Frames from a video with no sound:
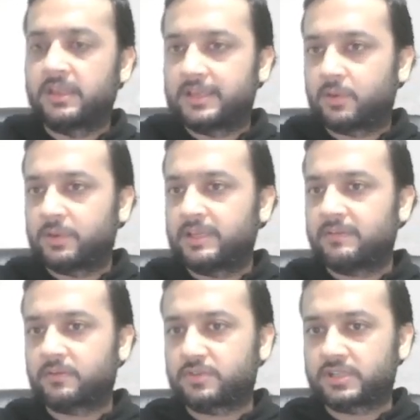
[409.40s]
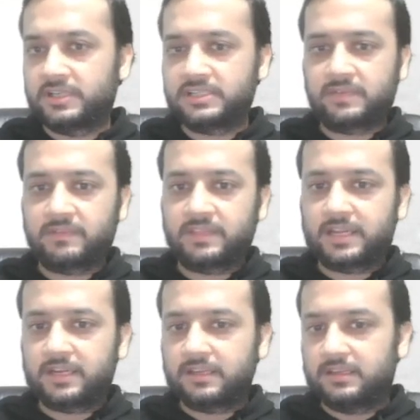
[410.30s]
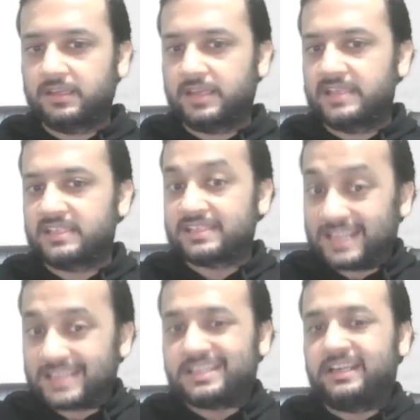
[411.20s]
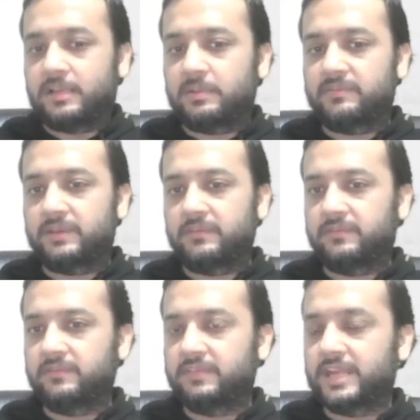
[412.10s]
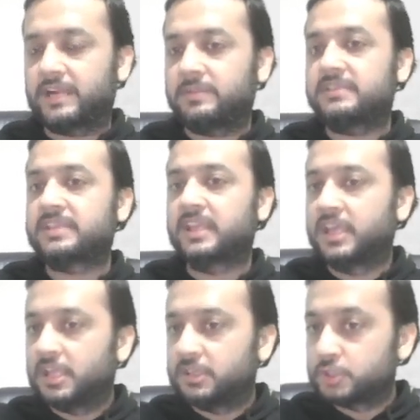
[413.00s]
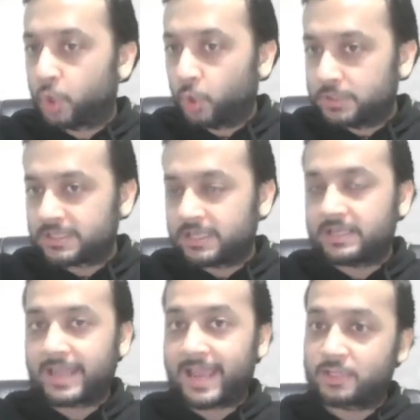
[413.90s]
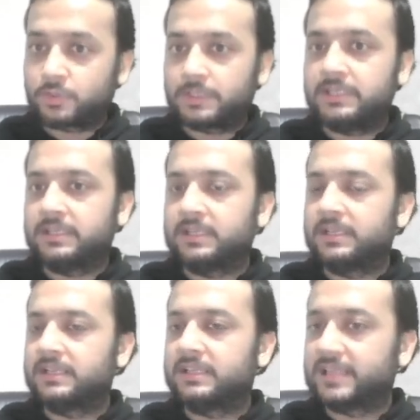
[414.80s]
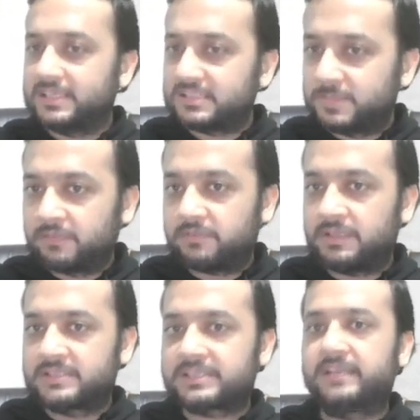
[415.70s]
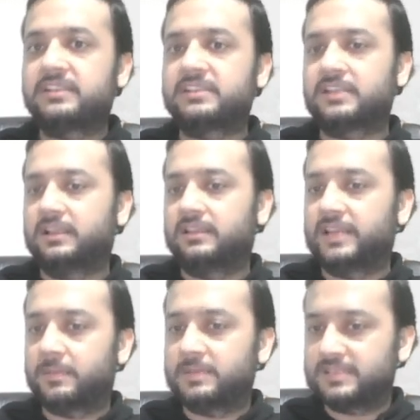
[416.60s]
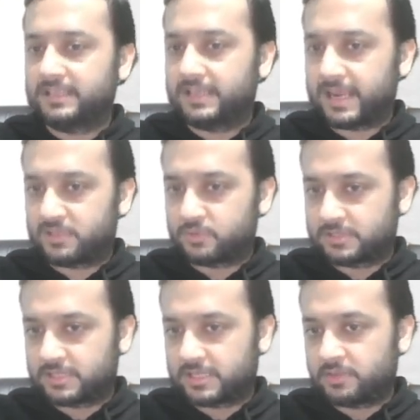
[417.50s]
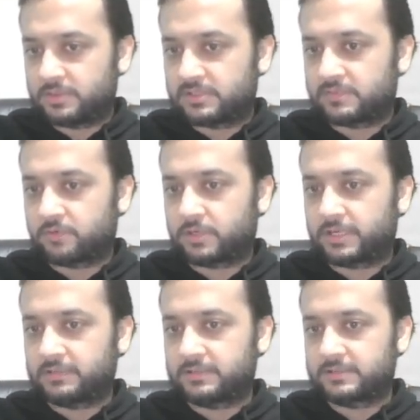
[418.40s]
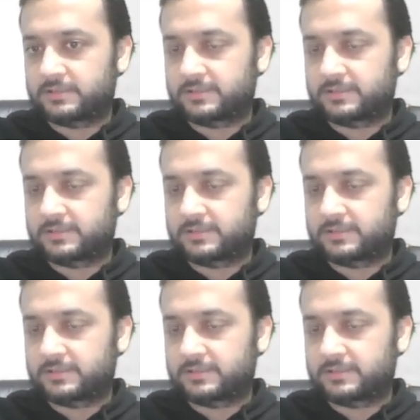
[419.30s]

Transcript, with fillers: Now in our question, it is given that h is less than 8r/5. That means this whole cylinder actually lies inside the shell. That means the actual scenario is somewhat like this.